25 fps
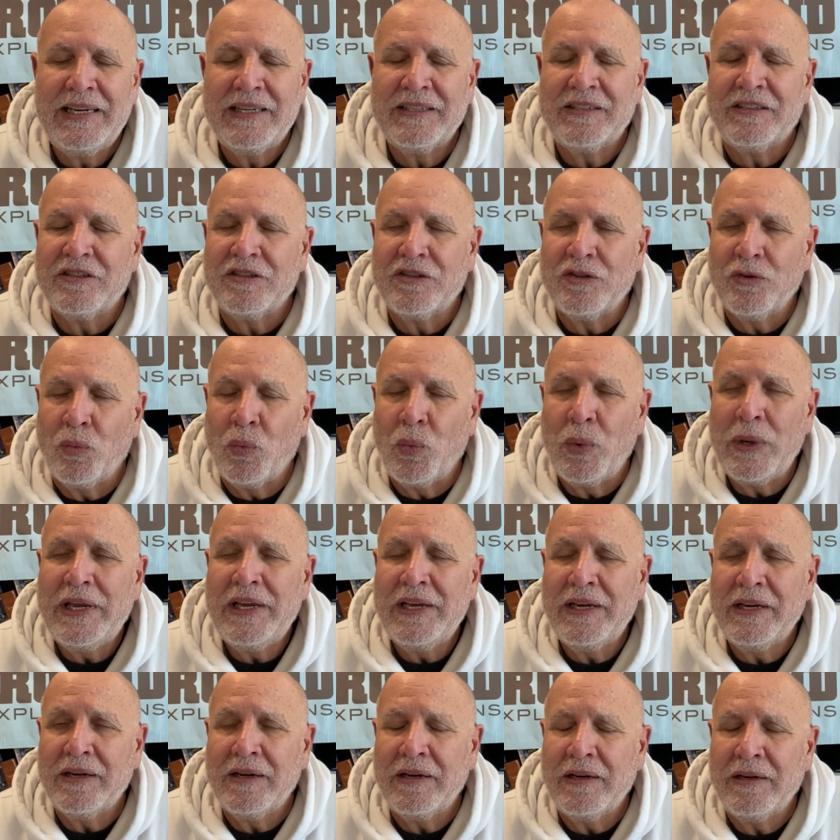It's the
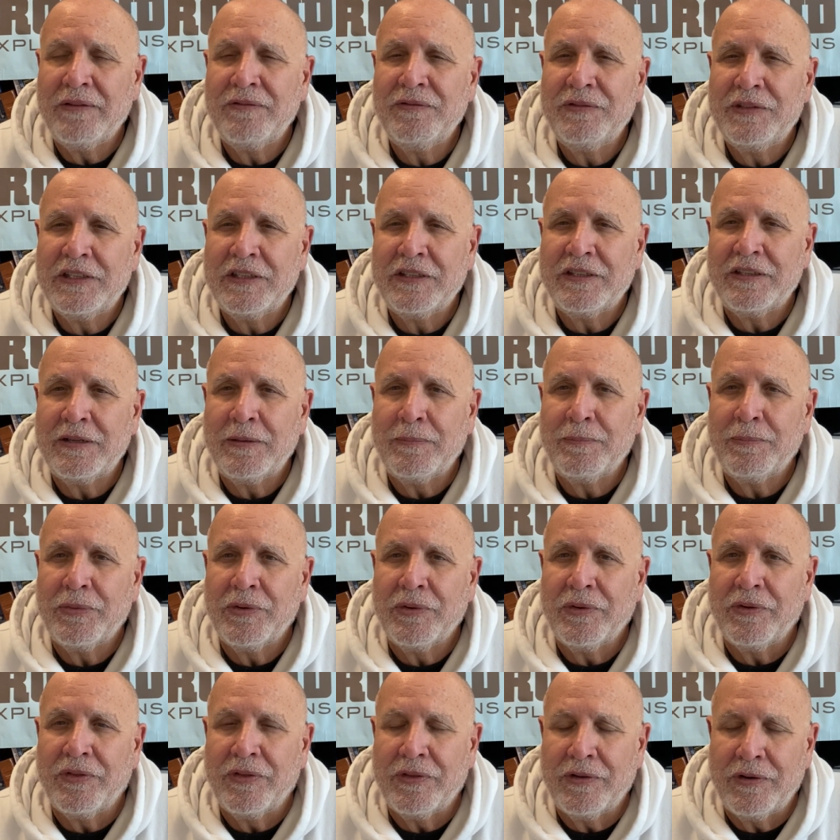week of
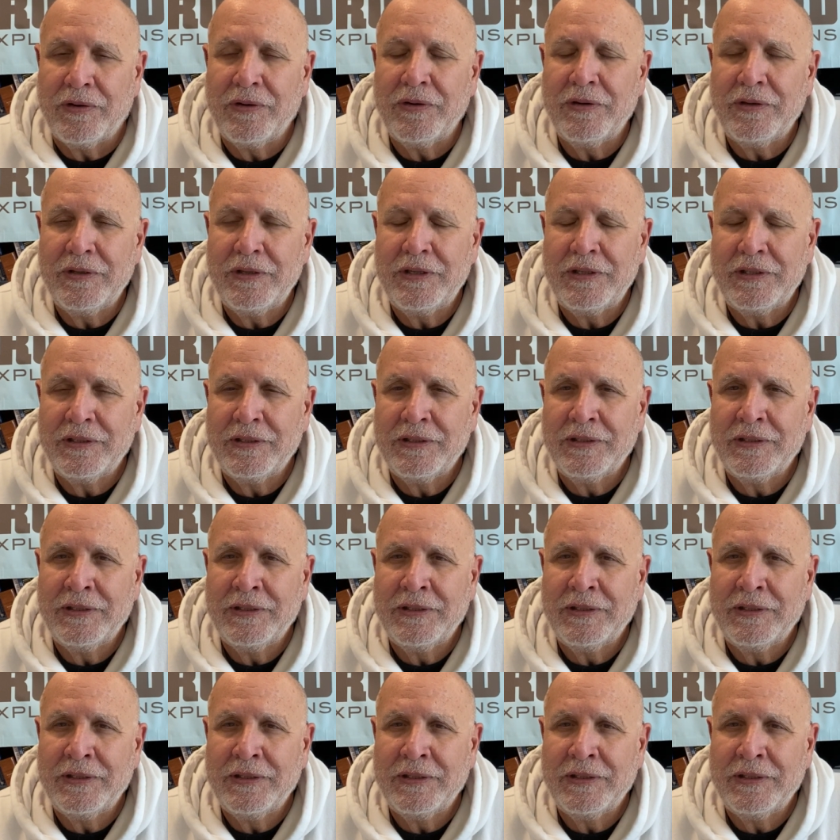December 3rd.